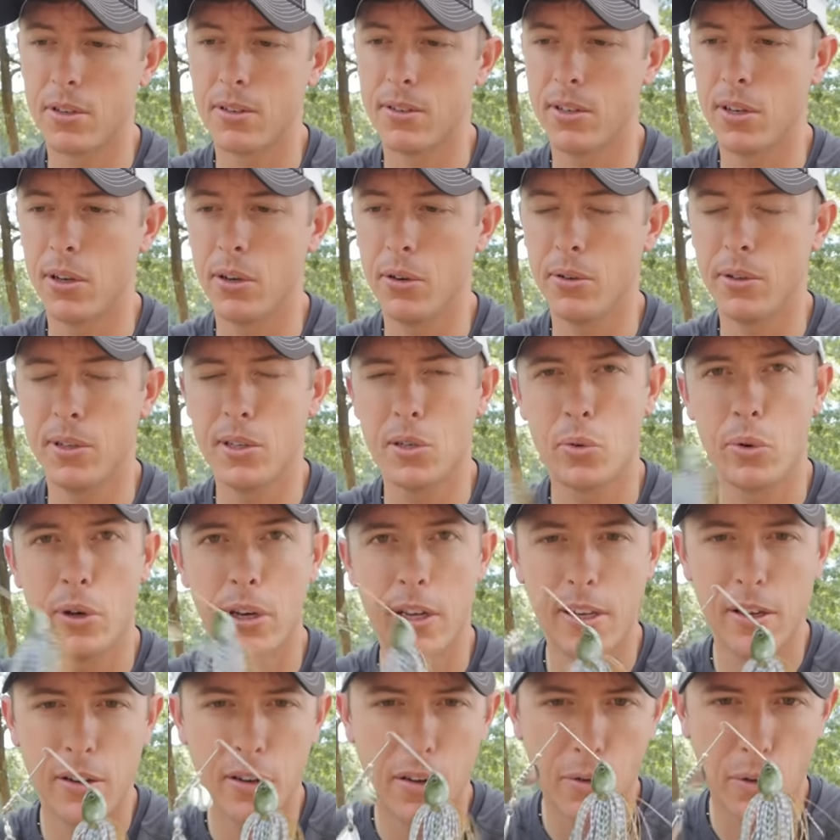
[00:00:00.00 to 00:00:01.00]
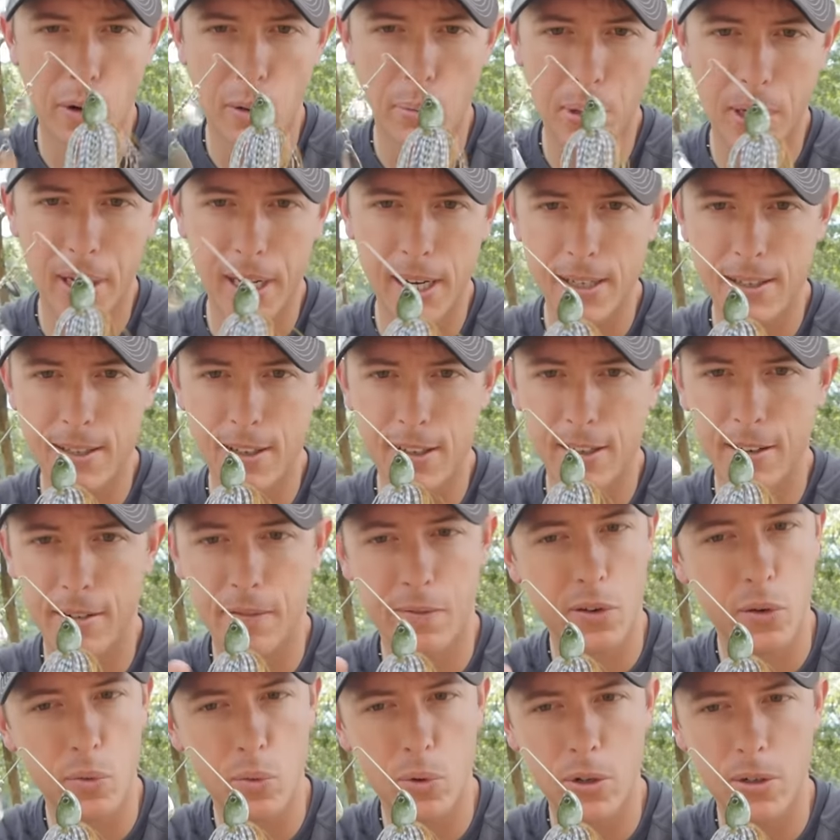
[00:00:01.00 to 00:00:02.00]
So this way you can replace it
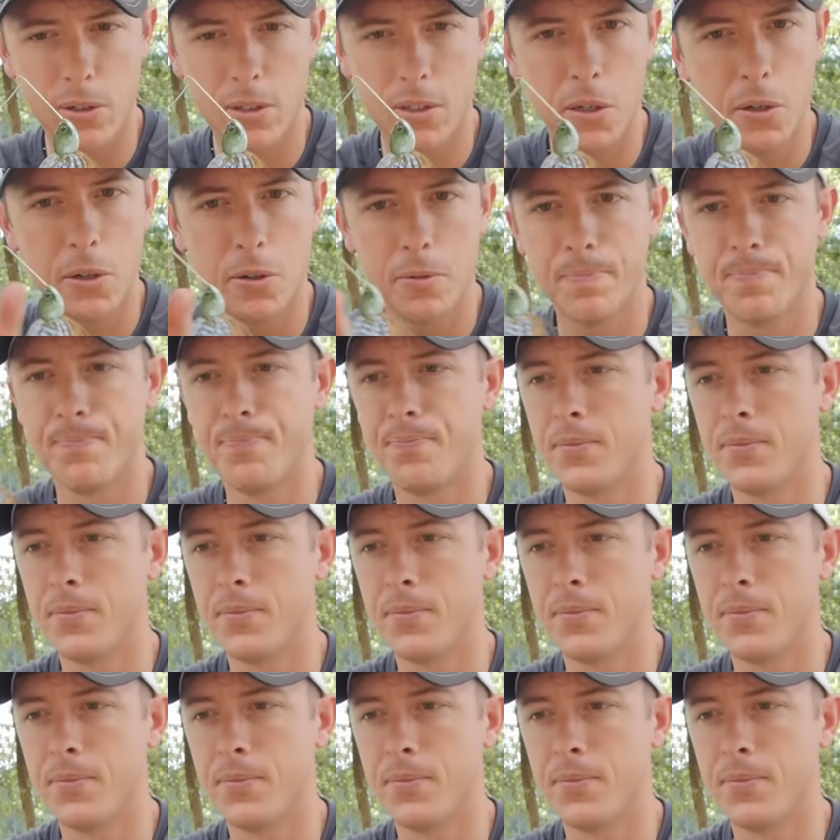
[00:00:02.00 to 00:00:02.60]
if you want to.